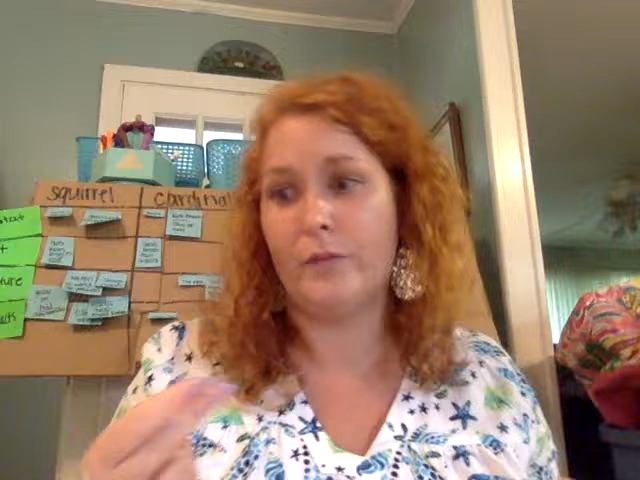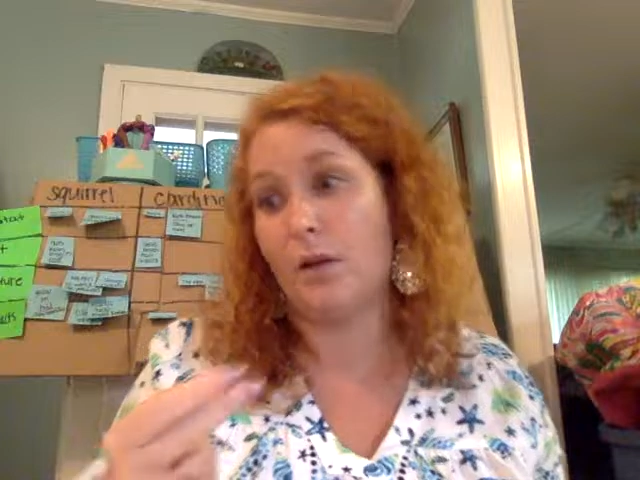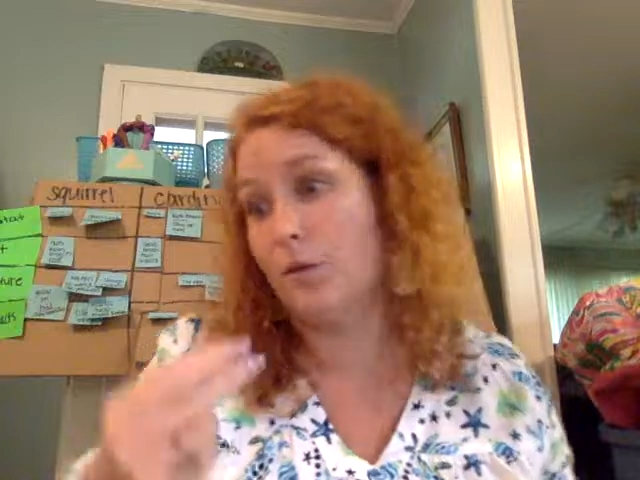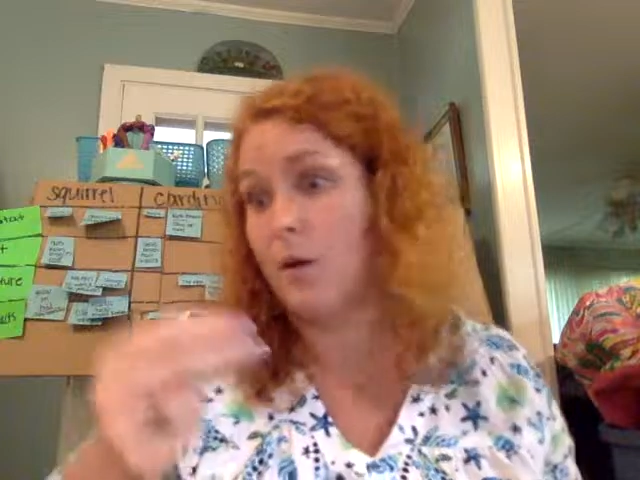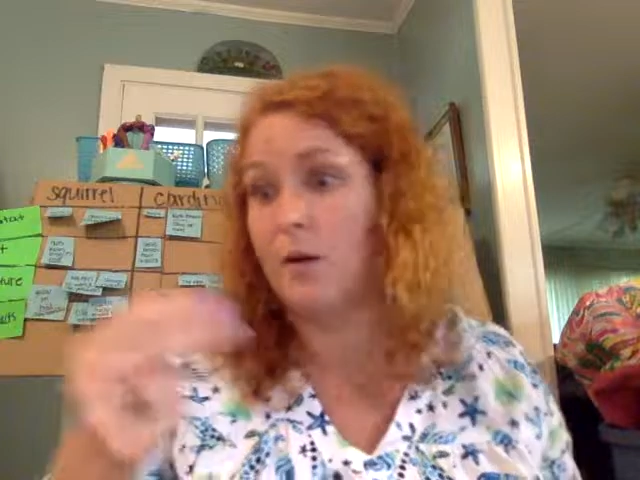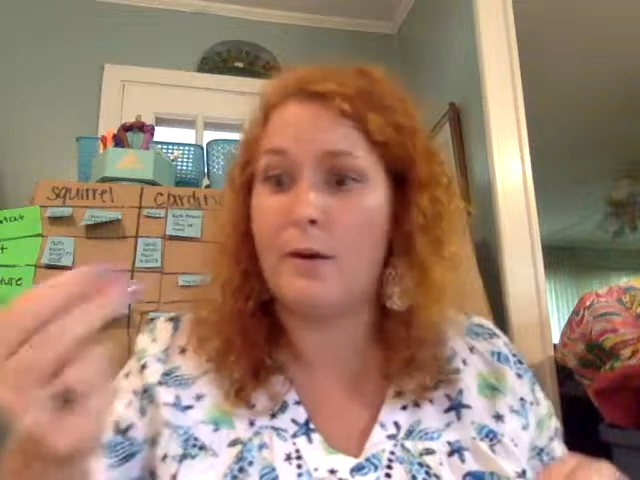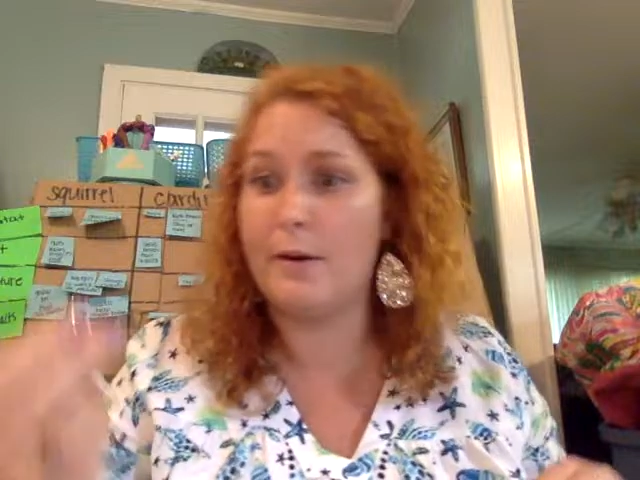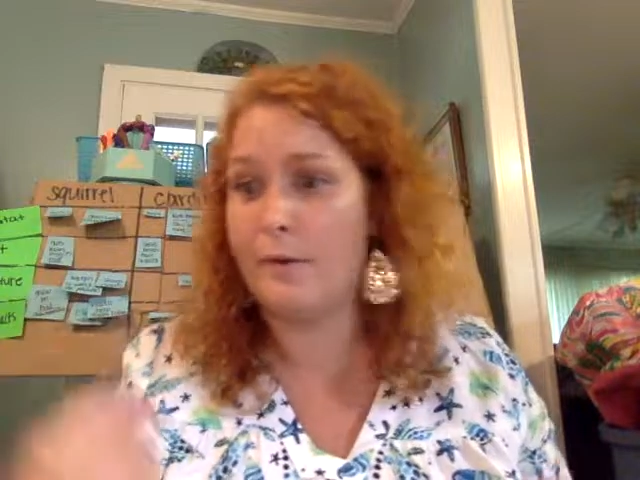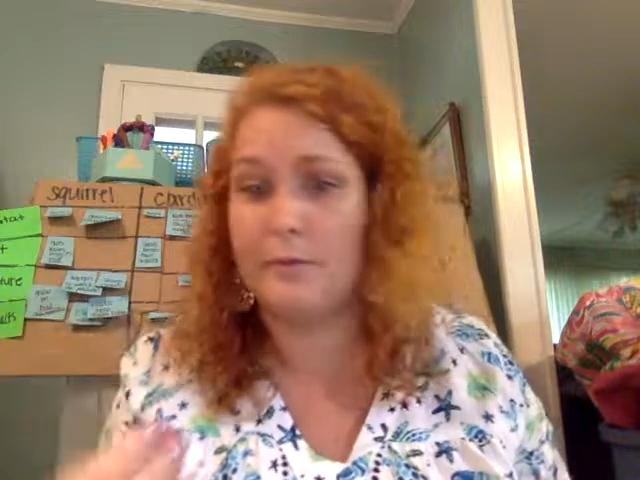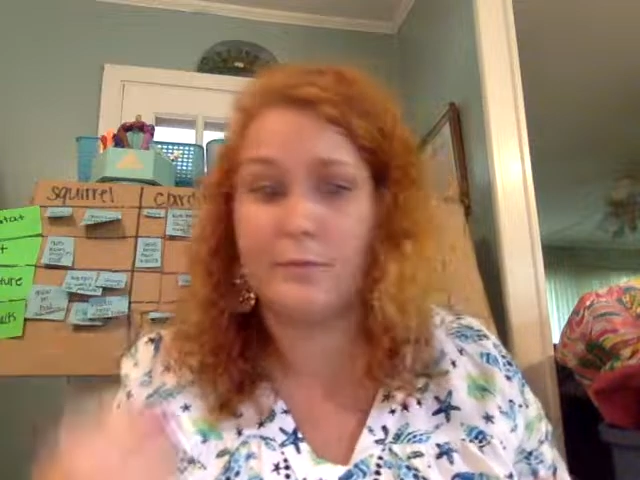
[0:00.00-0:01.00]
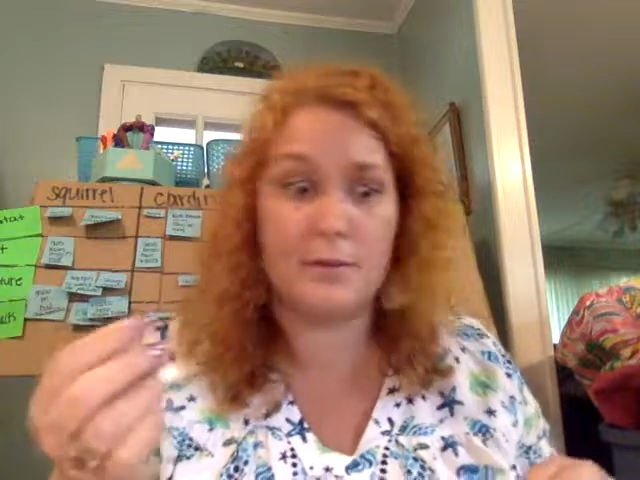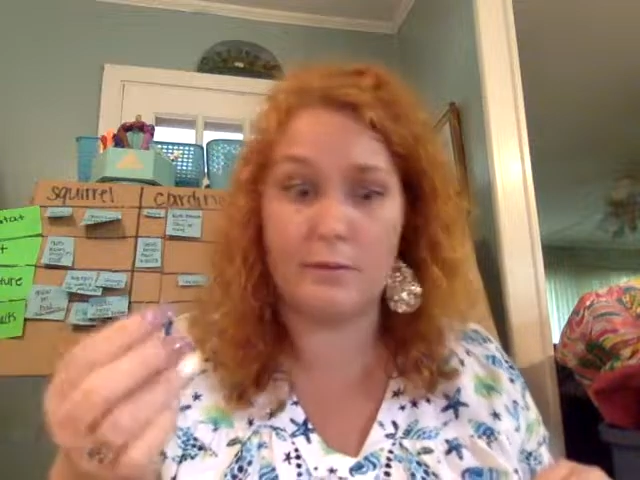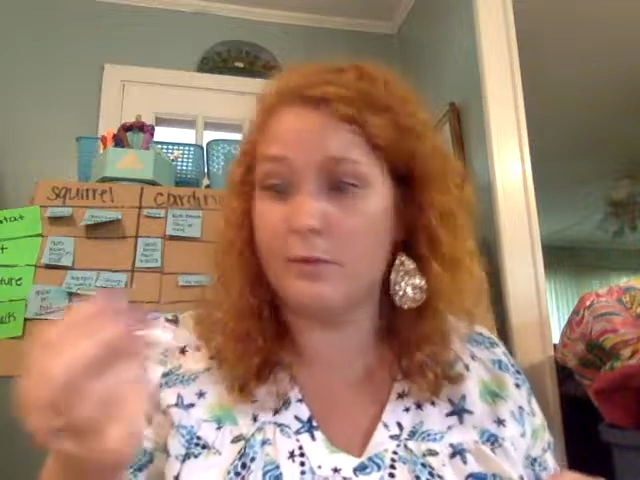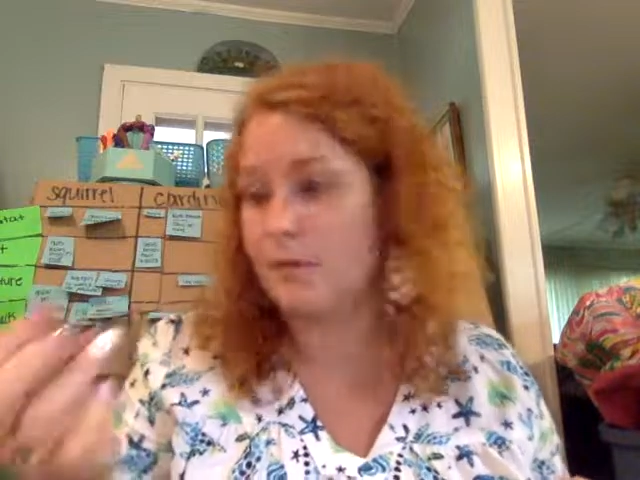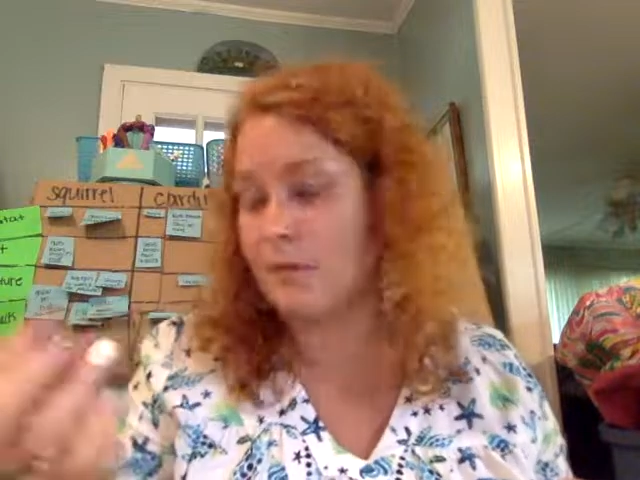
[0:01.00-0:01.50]
don't know.
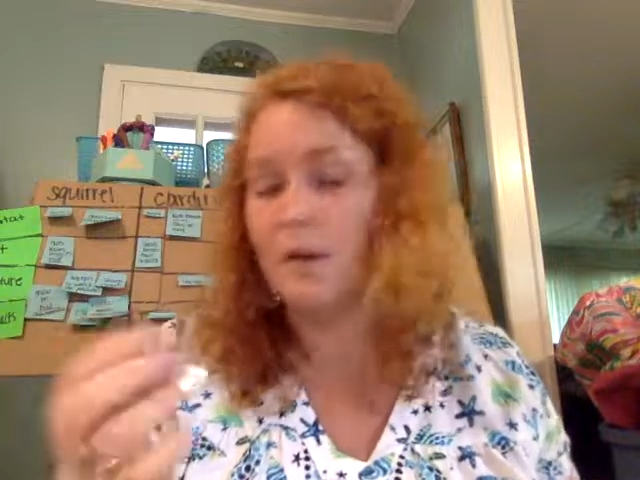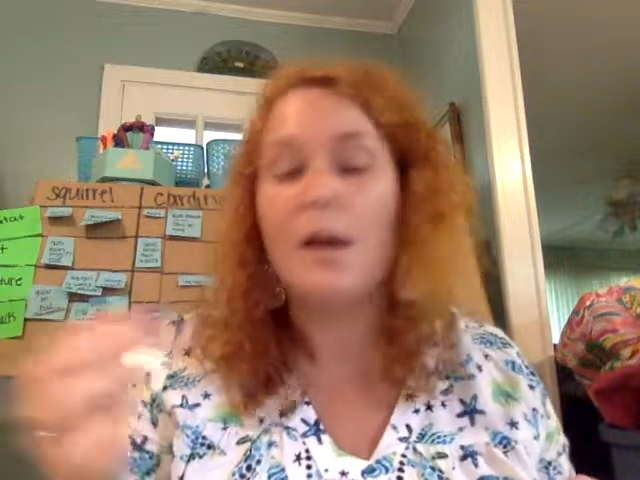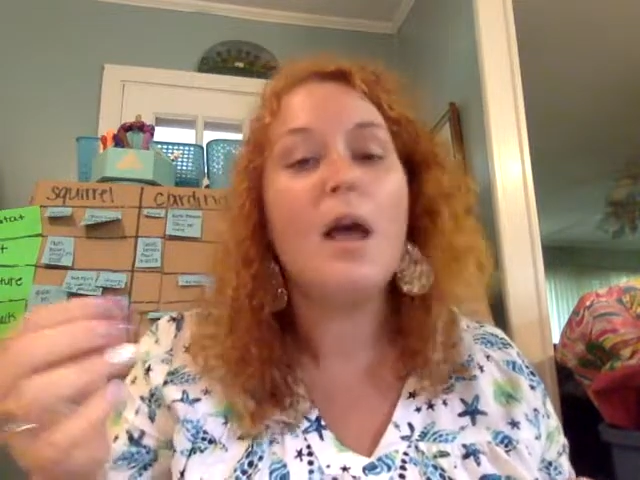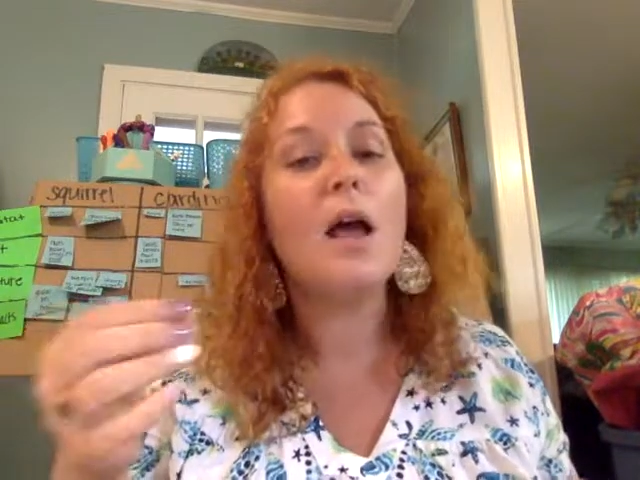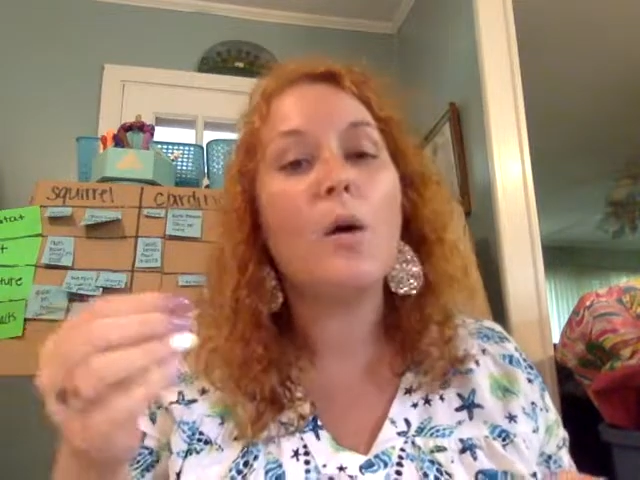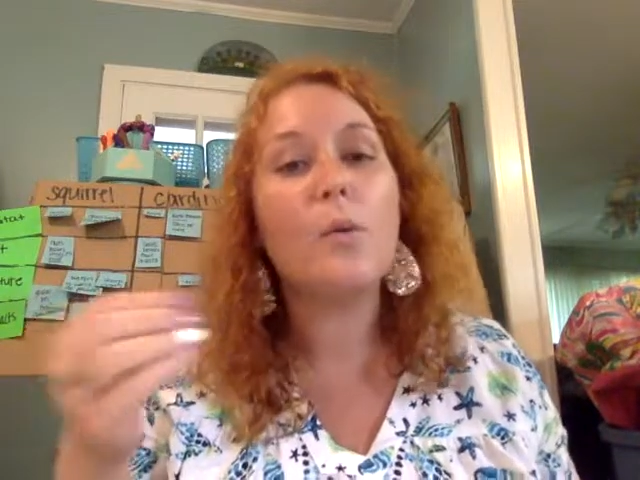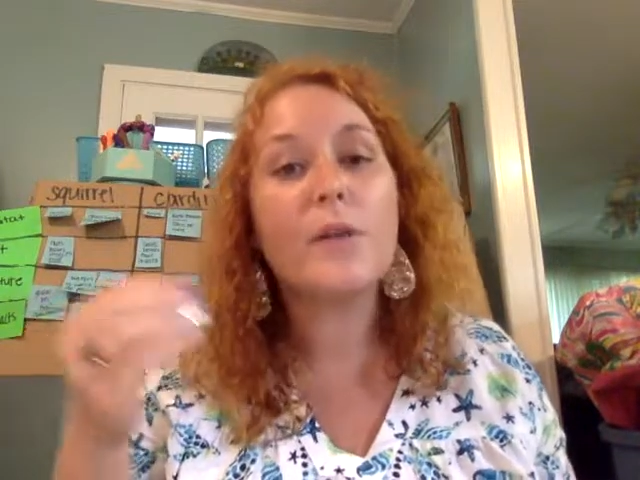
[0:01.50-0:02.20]
When